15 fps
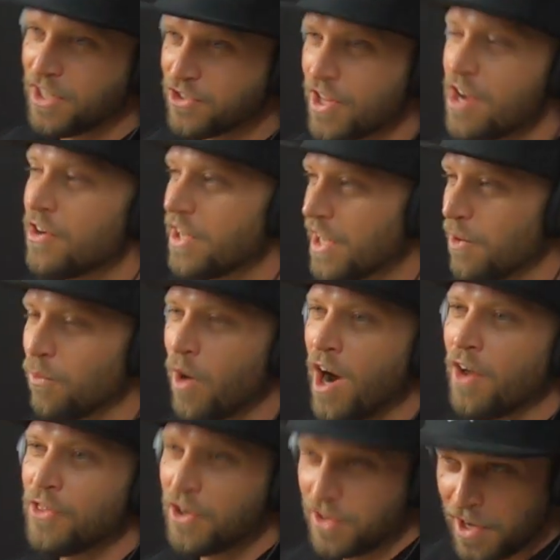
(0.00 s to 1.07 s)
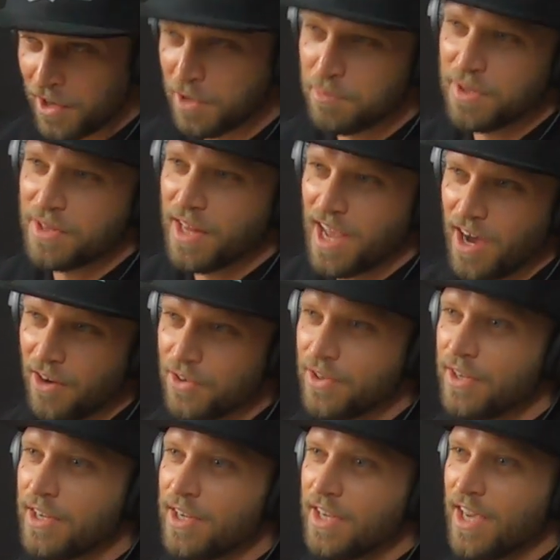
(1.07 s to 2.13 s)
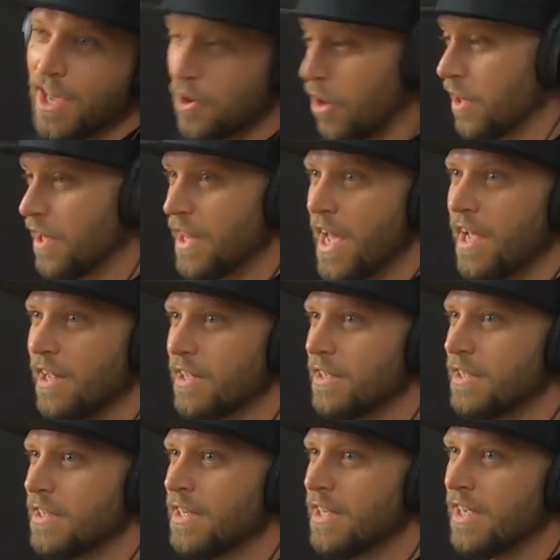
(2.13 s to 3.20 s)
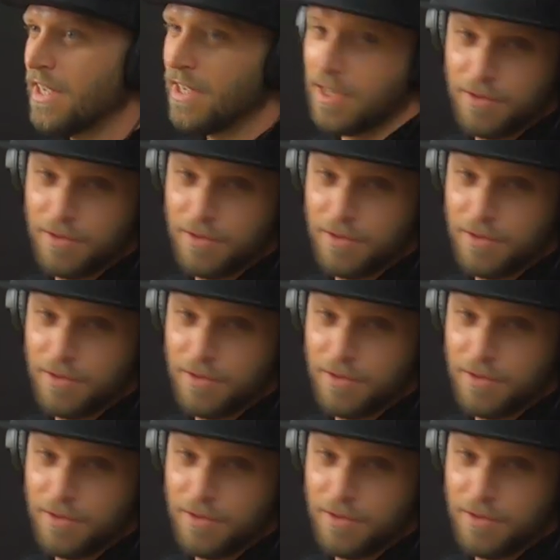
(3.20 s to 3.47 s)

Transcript: They're there to get wild. They're there to be loud and all of that. Yeah,